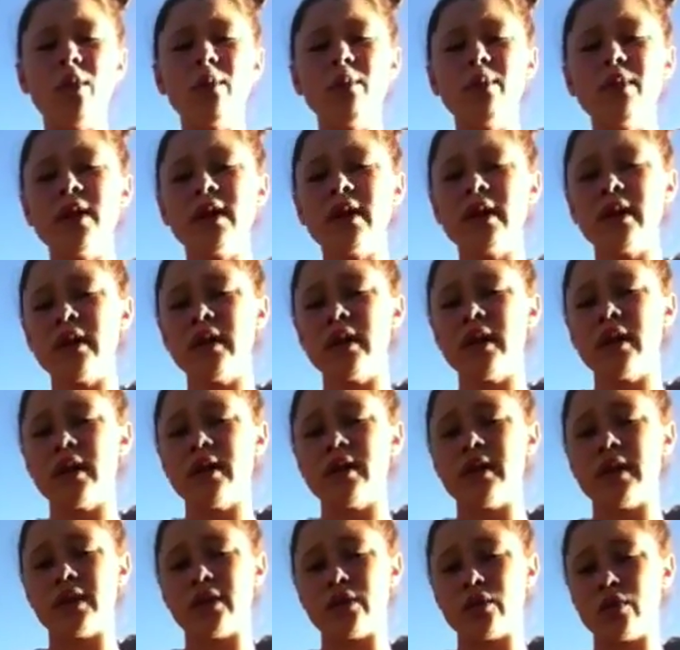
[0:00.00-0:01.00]
them
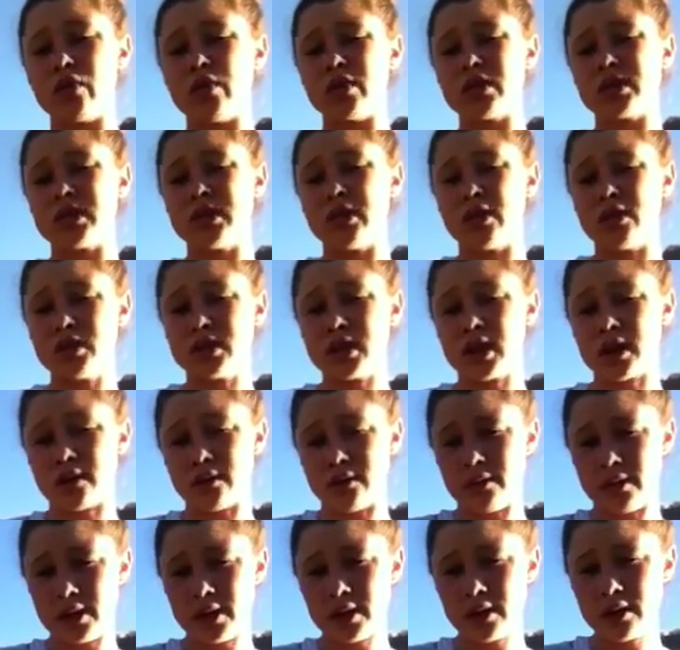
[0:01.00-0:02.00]
that the horse knows how
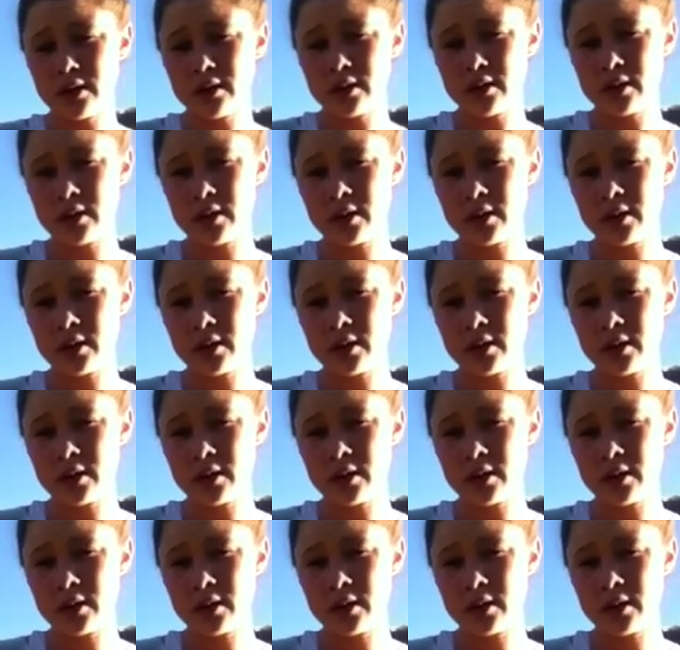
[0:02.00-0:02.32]
to rear.